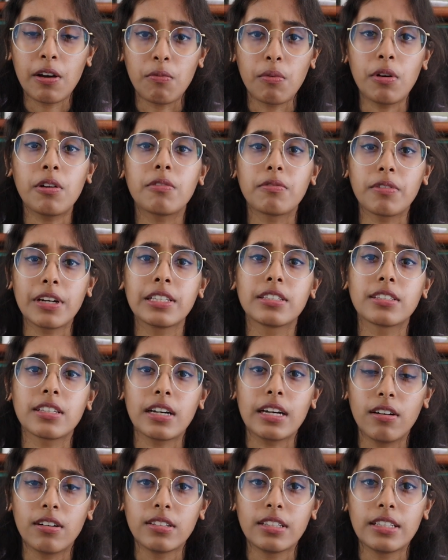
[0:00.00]
at what rates
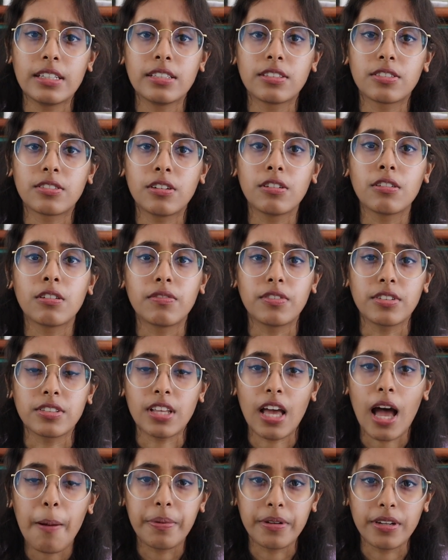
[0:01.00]
are these turnovers
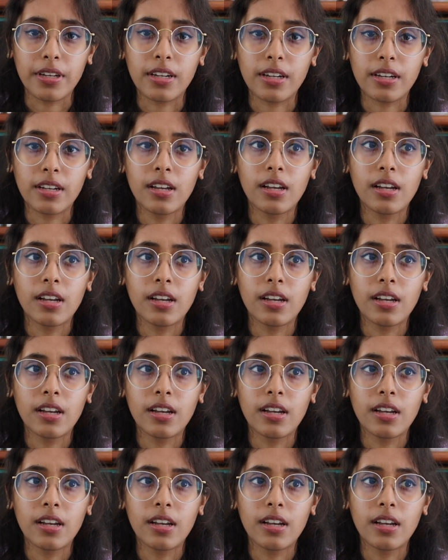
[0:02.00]
happening.